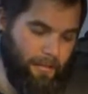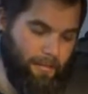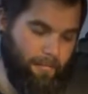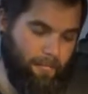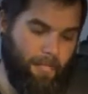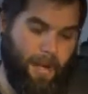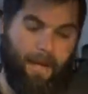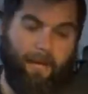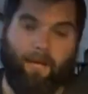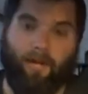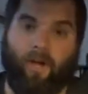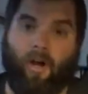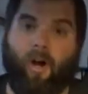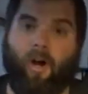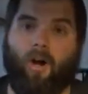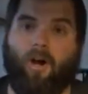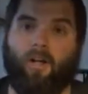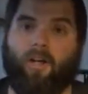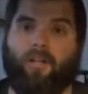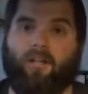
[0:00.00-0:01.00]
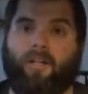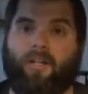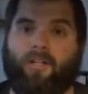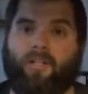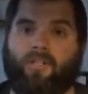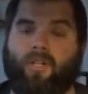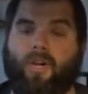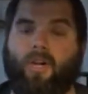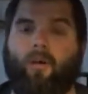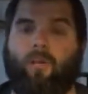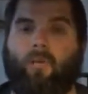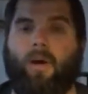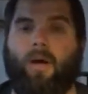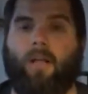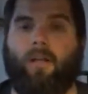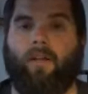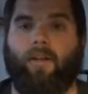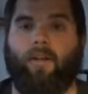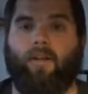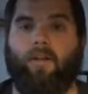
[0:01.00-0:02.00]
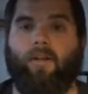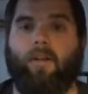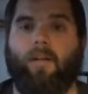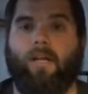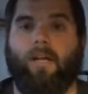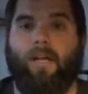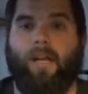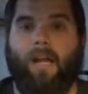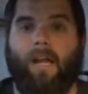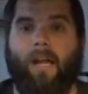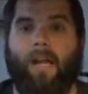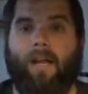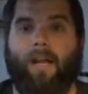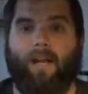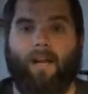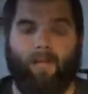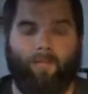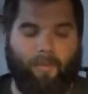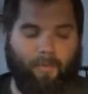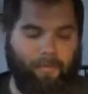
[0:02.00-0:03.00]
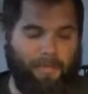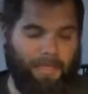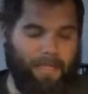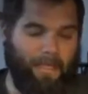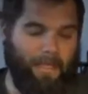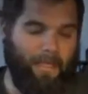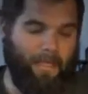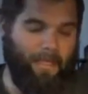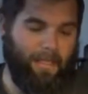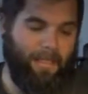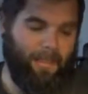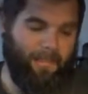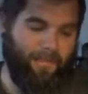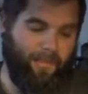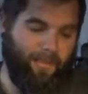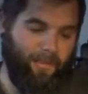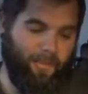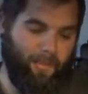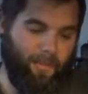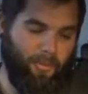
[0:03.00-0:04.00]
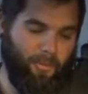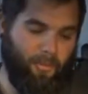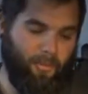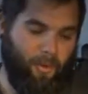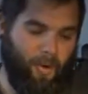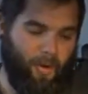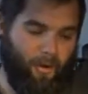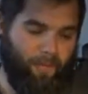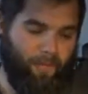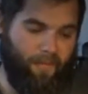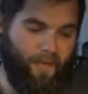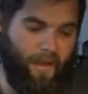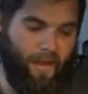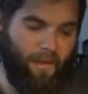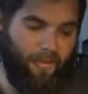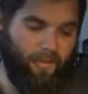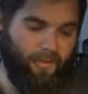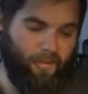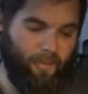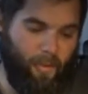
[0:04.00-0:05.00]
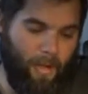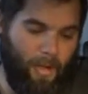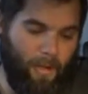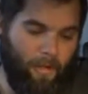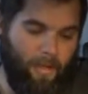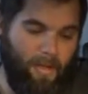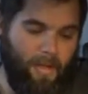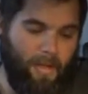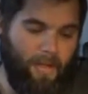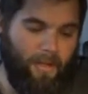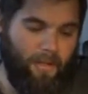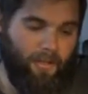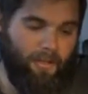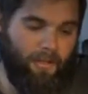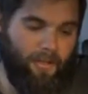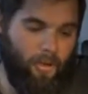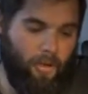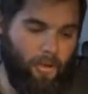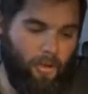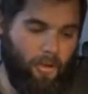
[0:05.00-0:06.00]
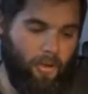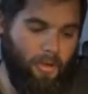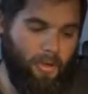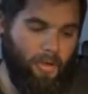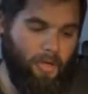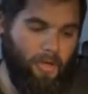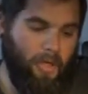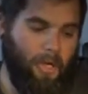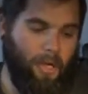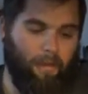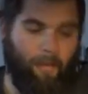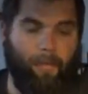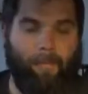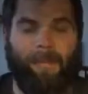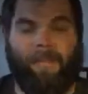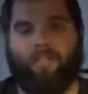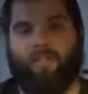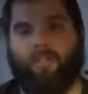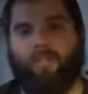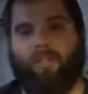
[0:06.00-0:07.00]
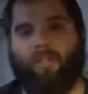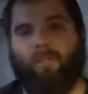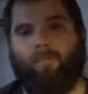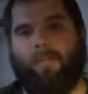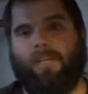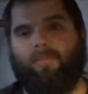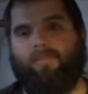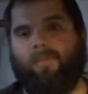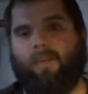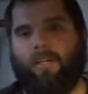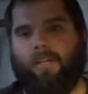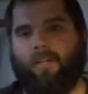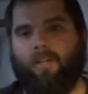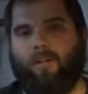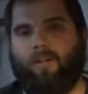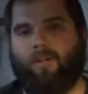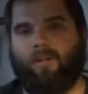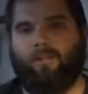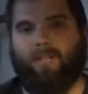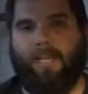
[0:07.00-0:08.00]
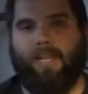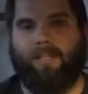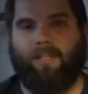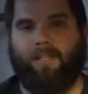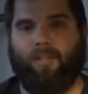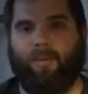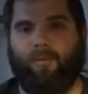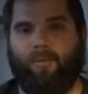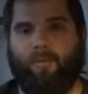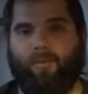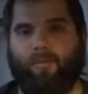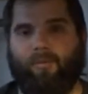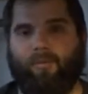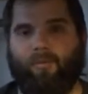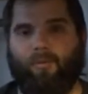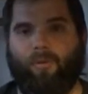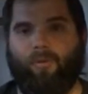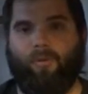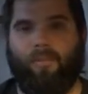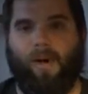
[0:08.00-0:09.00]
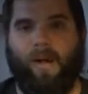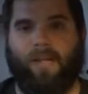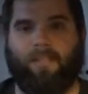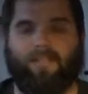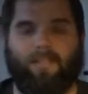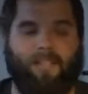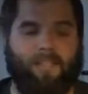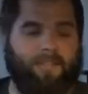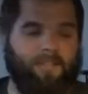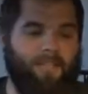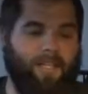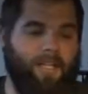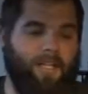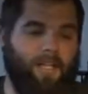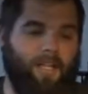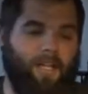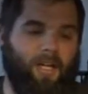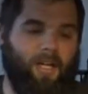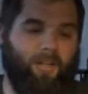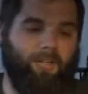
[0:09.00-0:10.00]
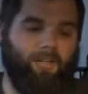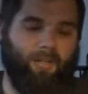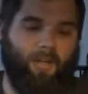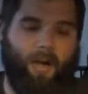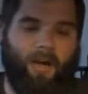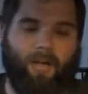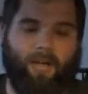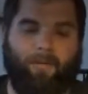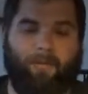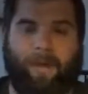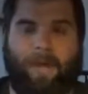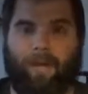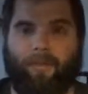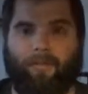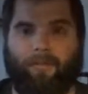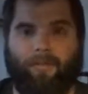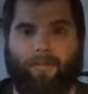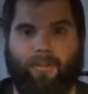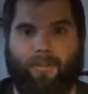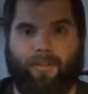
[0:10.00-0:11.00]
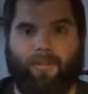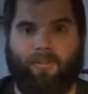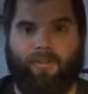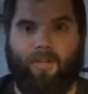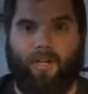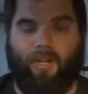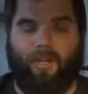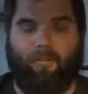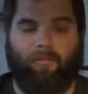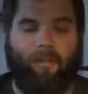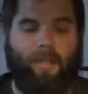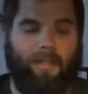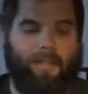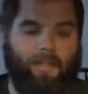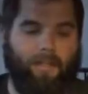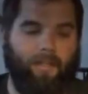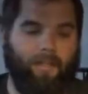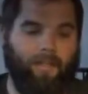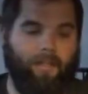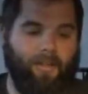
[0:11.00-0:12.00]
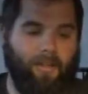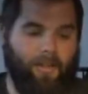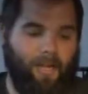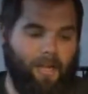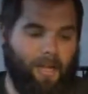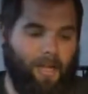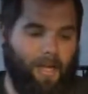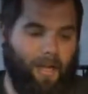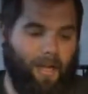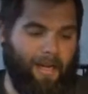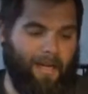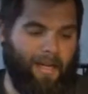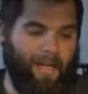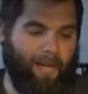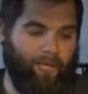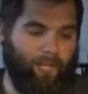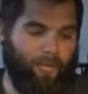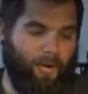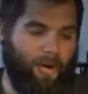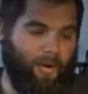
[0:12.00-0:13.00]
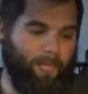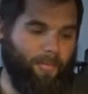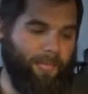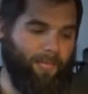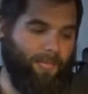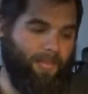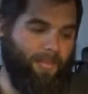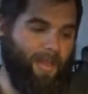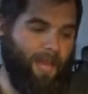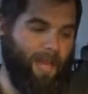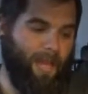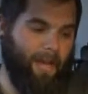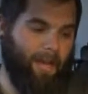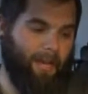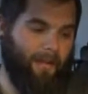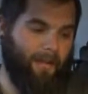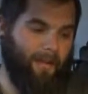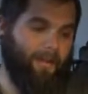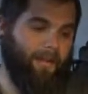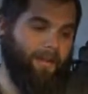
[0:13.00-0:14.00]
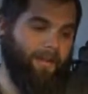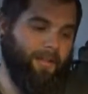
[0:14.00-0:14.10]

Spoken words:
mounted a hog that I shot a while ago, and I'm gonna be getting into waterfowl as well. So I'm actually gonna make videos as I go through the full process of trying to mount this duck right here. I can't promise that